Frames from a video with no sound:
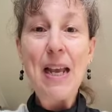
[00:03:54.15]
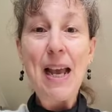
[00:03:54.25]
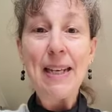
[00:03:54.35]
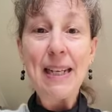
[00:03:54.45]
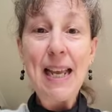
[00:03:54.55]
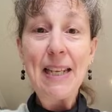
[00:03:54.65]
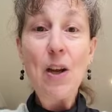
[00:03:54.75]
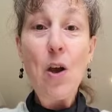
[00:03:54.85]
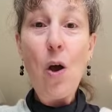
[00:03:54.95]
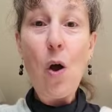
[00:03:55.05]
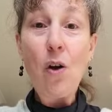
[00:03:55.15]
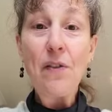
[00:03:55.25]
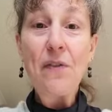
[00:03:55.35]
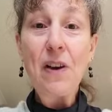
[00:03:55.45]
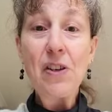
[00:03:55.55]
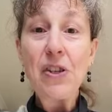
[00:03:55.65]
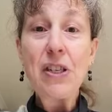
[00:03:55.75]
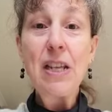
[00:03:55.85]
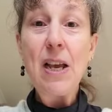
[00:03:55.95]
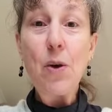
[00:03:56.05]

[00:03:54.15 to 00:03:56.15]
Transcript: And again, hot flushes